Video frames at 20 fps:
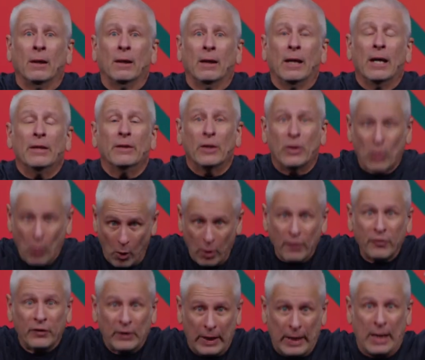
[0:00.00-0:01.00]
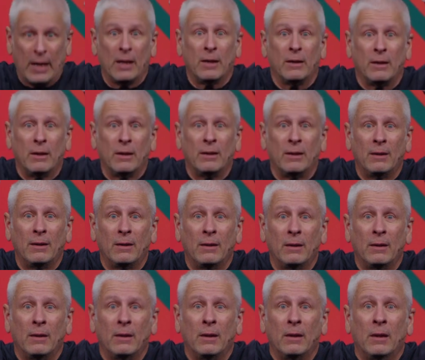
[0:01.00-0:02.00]
in the northland
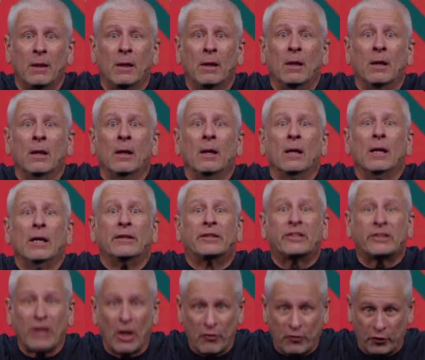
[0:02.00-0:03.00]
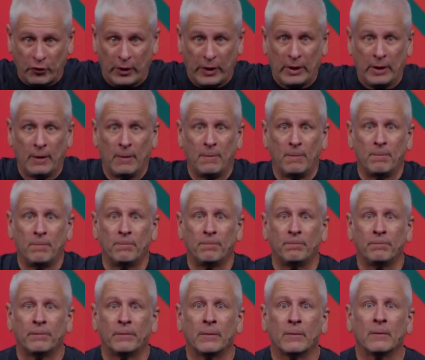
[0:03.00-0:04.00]
is suffering.
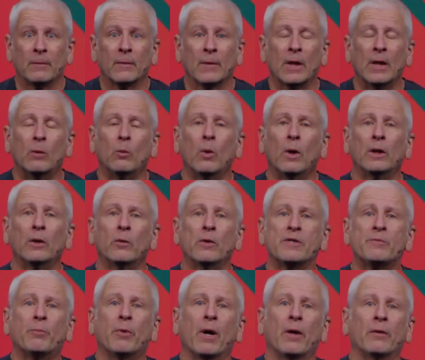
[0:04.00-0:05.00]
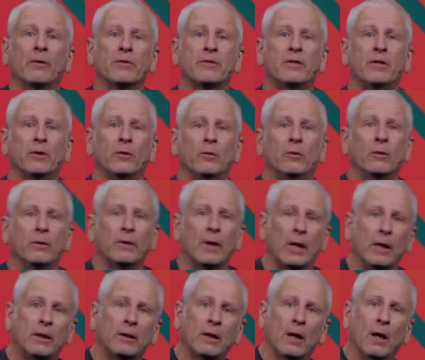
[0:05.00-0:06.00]
And what do his brothers do?
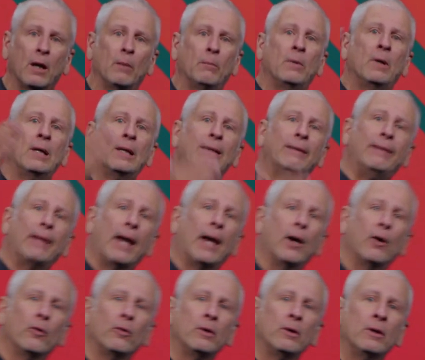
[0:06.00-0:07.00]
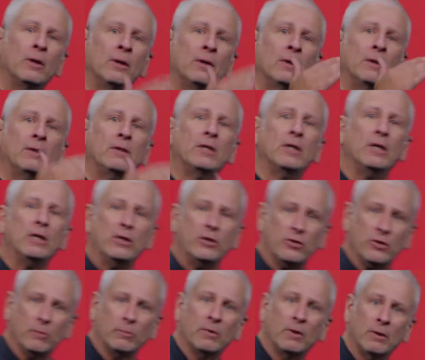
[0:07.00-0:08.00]
They come down to
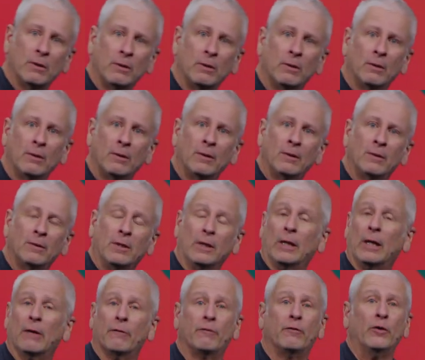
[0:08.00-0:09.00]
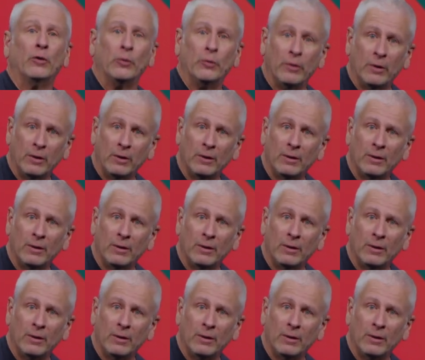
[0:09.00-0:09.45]
Egypt to get food.